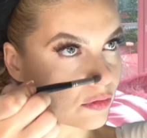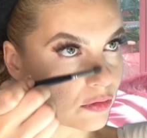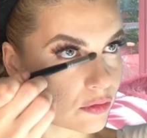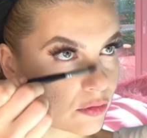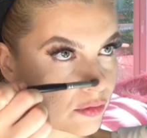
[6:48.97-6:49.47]

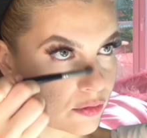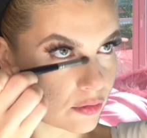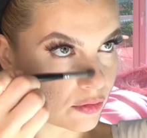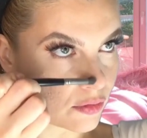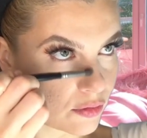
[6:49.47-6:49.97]

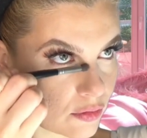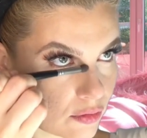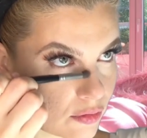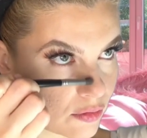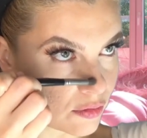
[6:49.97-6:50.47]
Here I'm
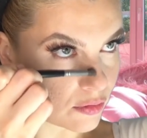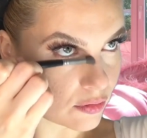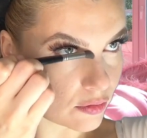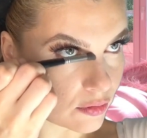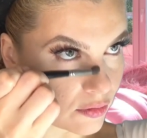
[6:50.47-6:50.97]
using
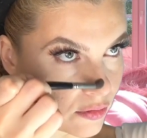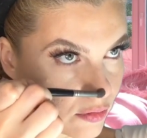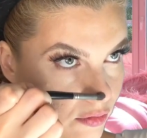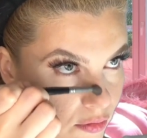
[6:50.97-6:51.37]
Charlotte